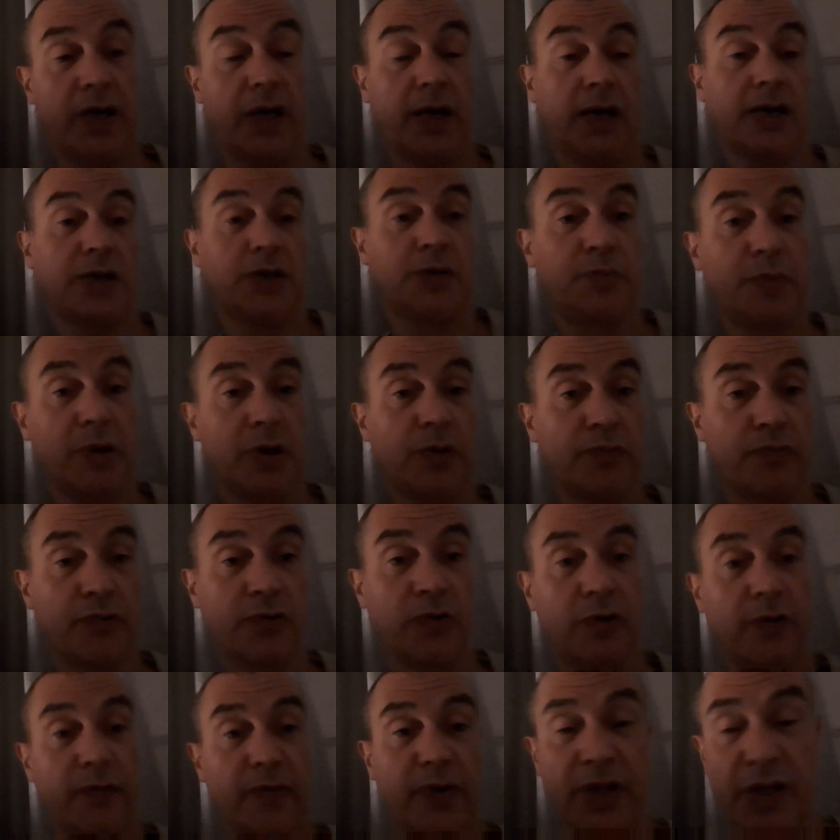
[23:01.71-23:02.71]
It has been
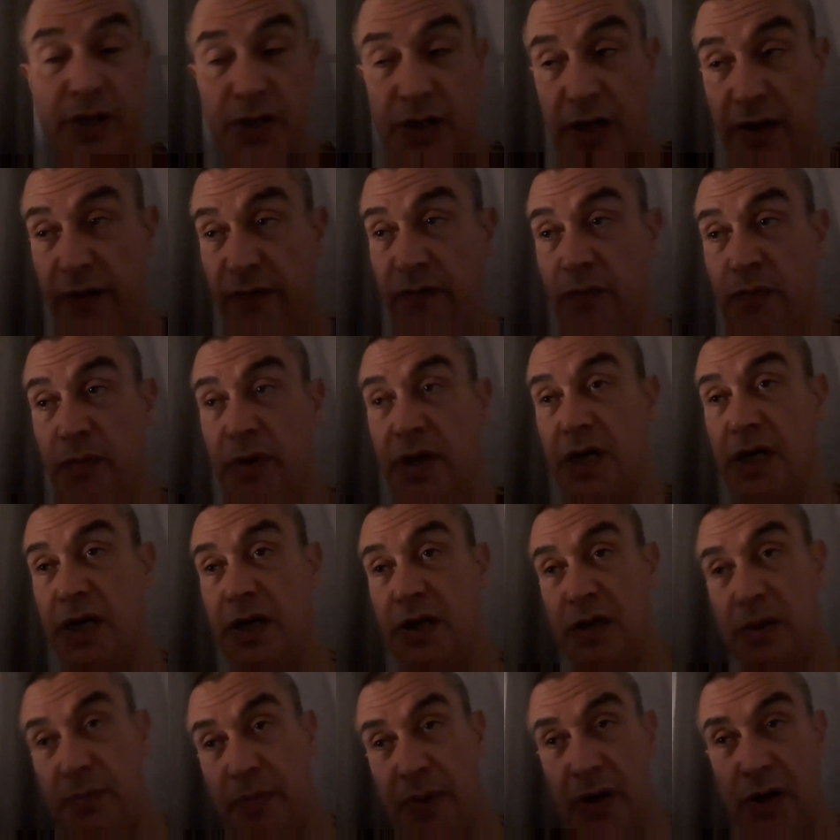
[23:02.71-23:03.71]
proven. There's even been
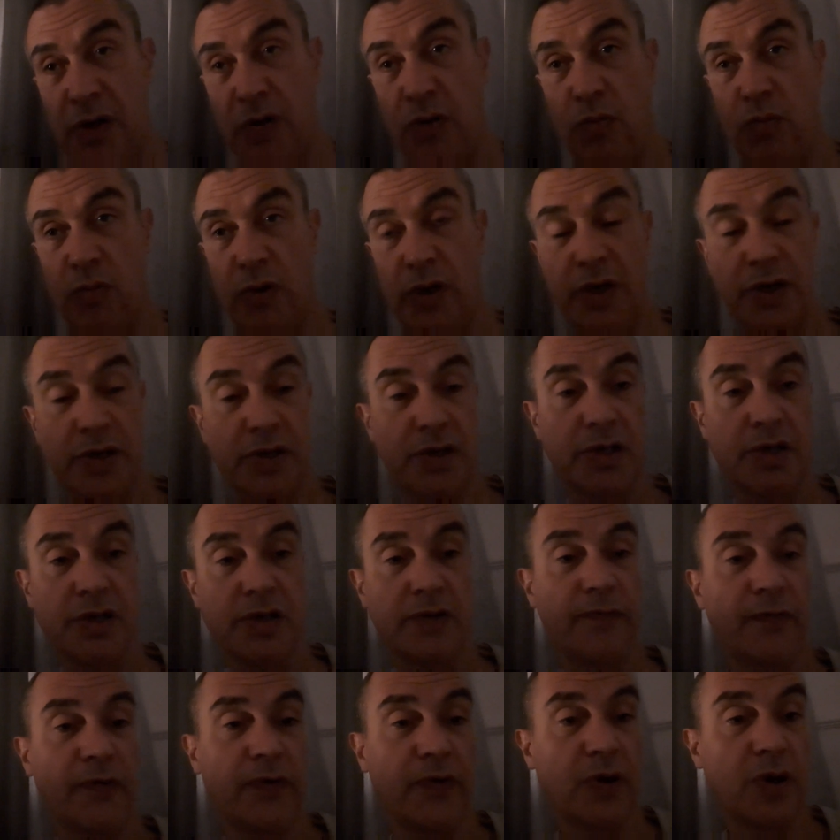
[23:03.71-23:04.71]
independent
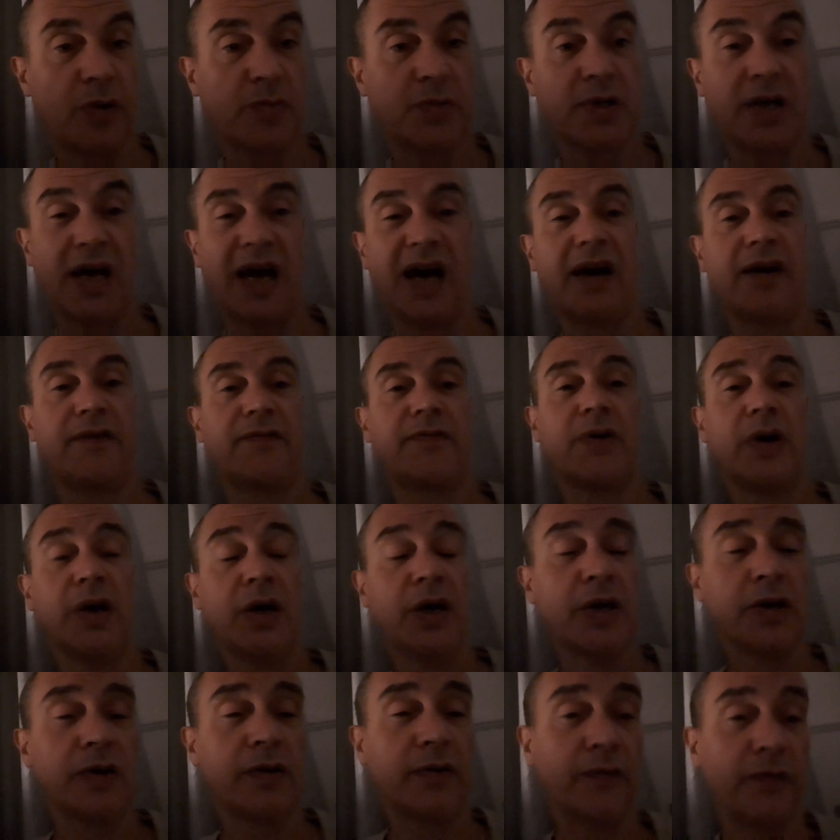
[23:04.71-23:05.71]
witnesses and firms that have
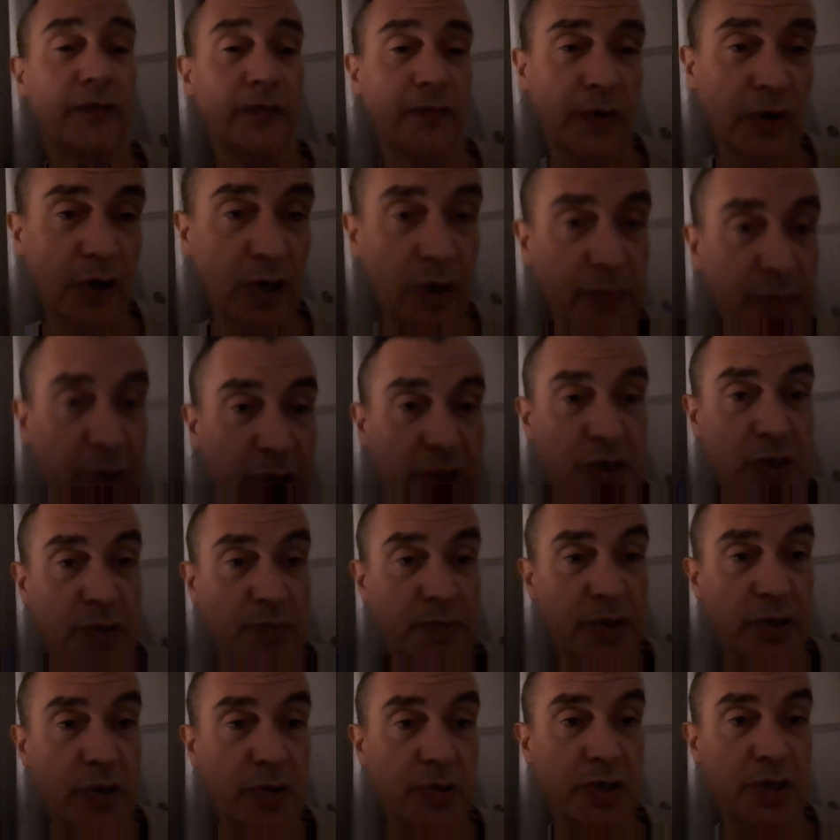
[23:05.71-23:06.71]
confirmed these
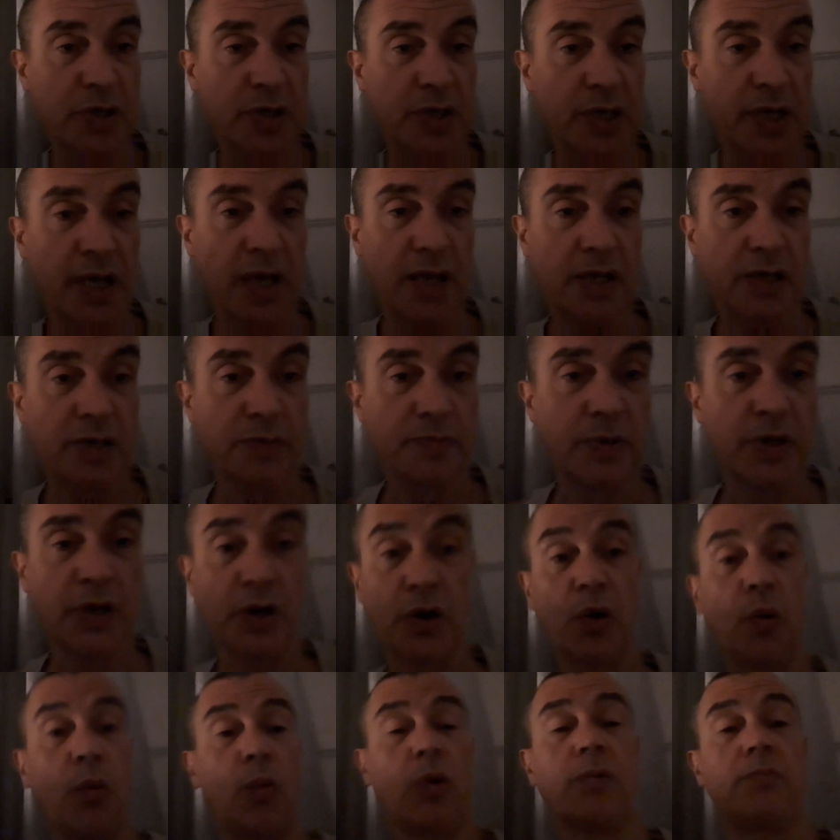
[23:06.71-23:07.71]
abuses against me.
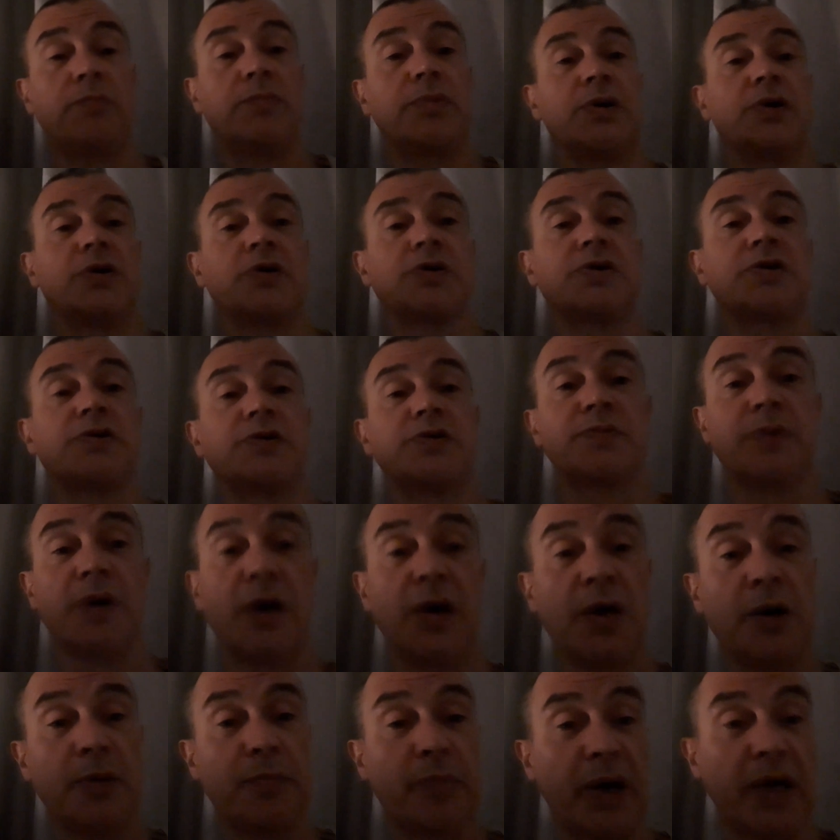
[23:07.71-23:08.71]
And not one person's
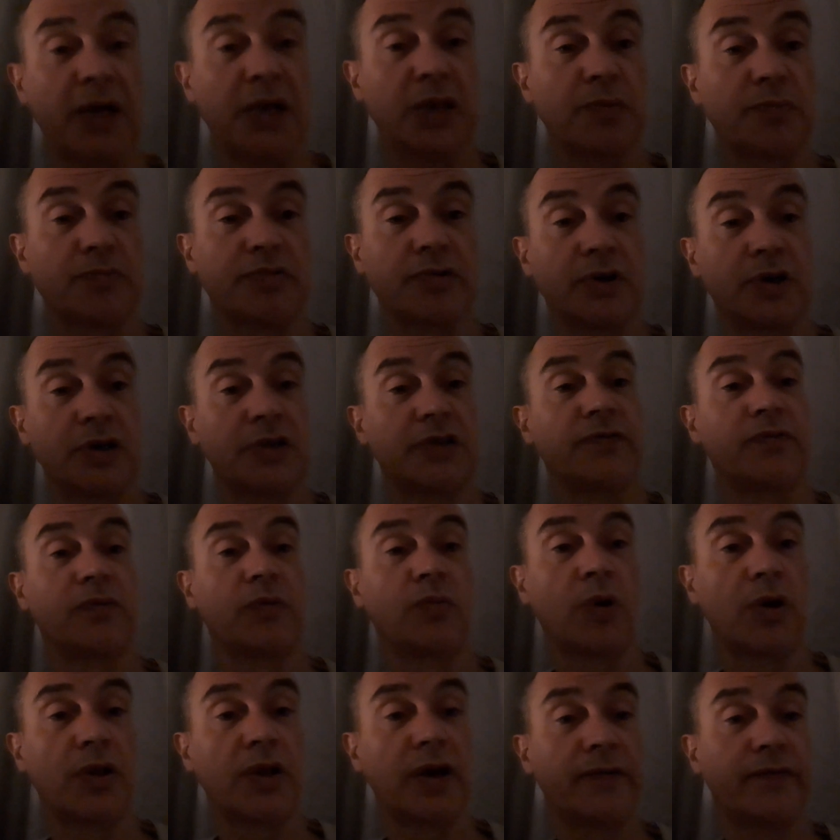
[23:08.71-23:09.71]
paid the price for
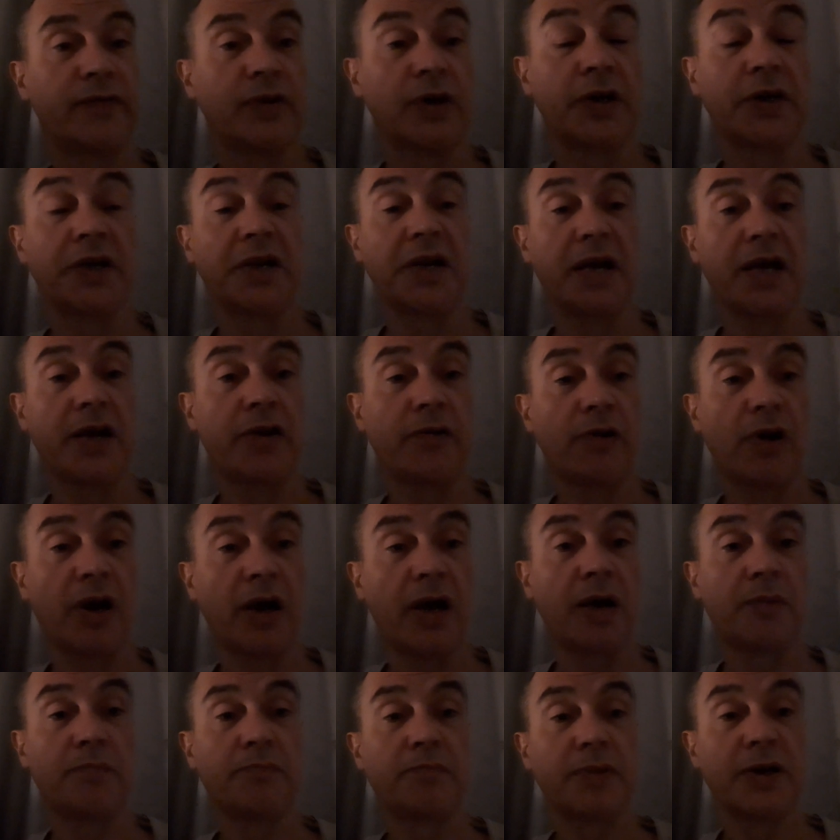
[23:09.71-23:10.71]
what they've done. And here
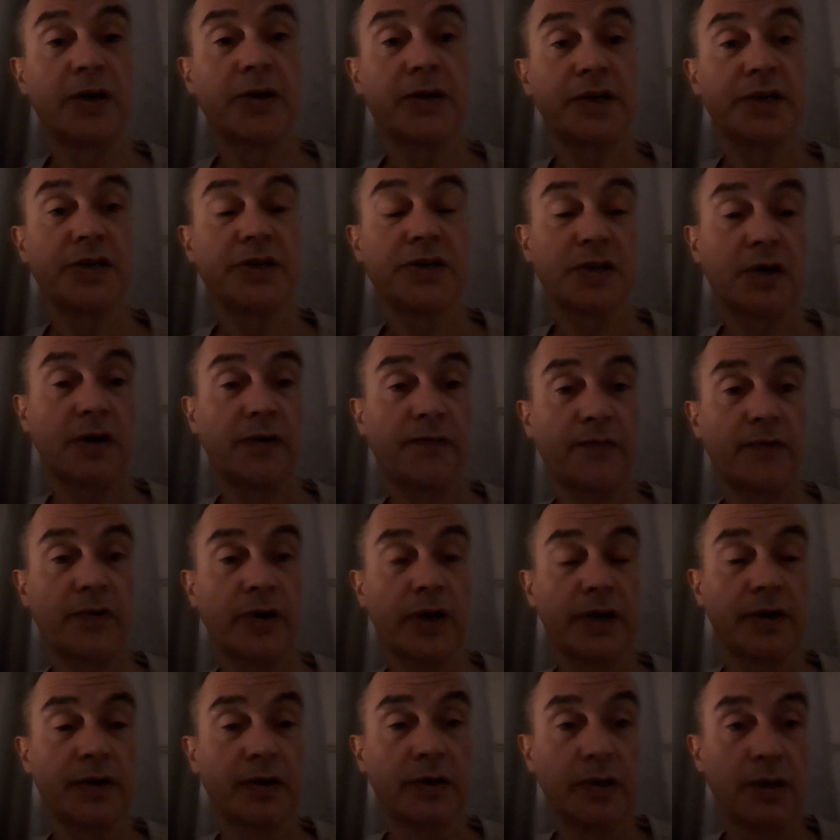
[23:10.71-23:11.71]
I am bloody
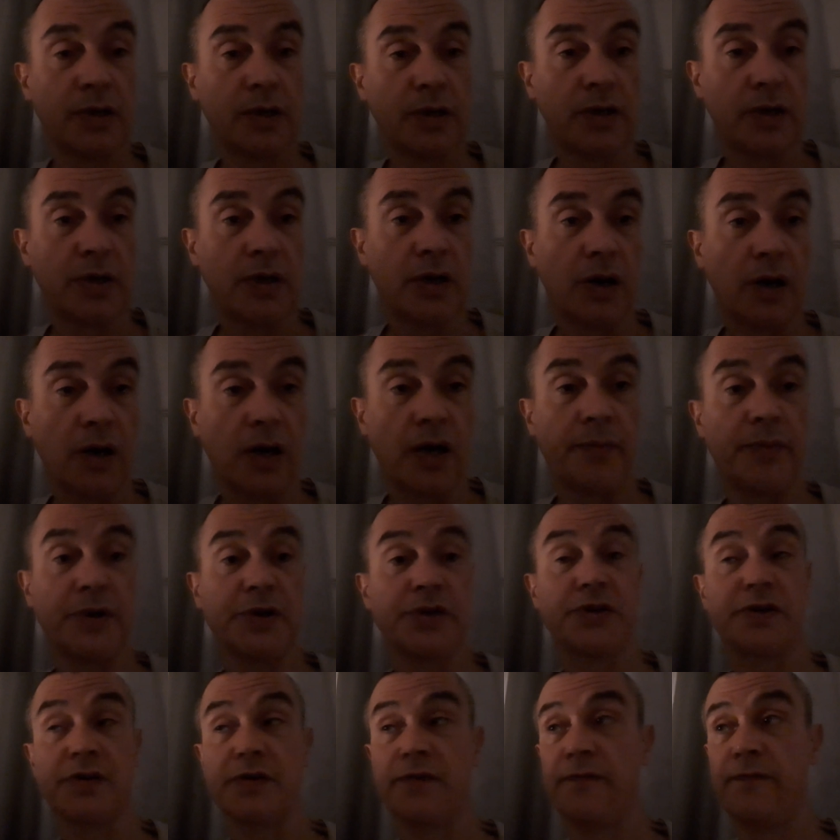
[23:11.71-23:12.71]
suffering. I am
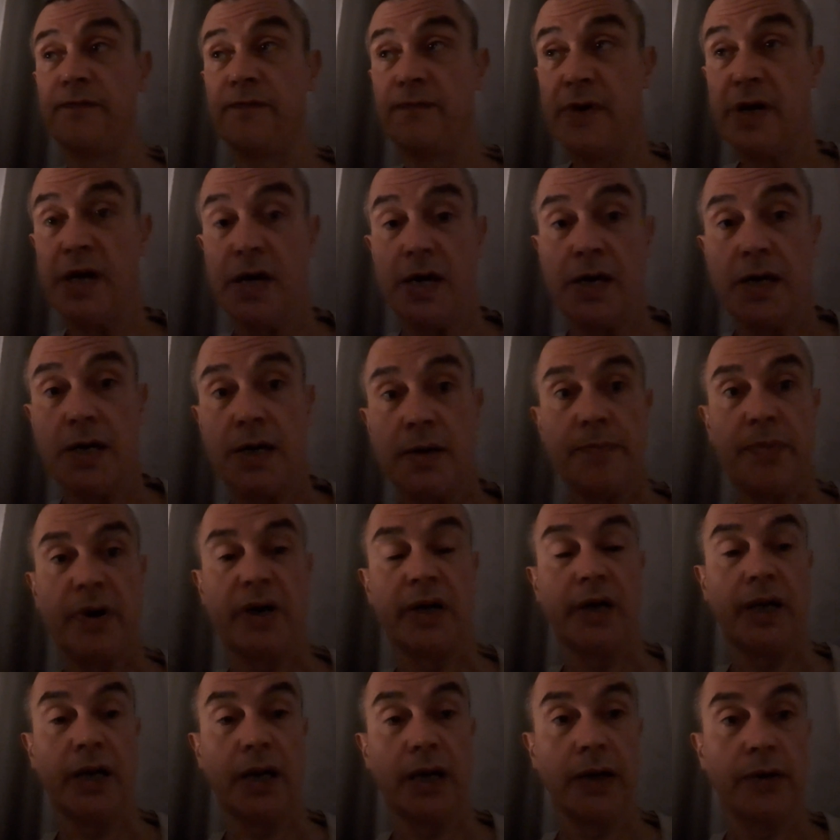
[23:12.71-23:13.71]
in severe
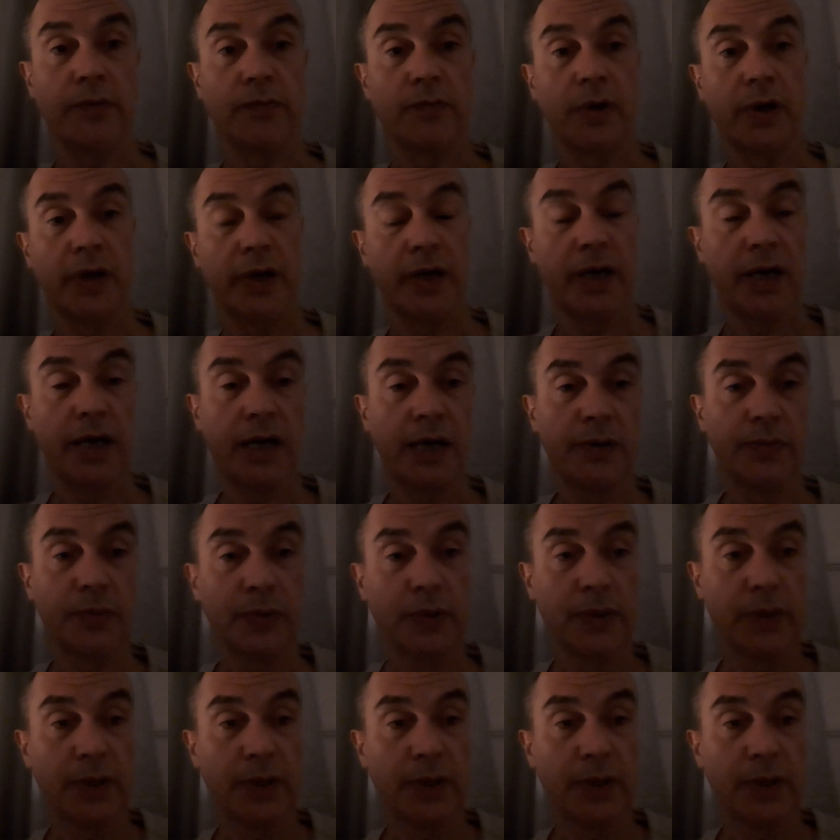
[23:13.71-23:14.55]
pain right now.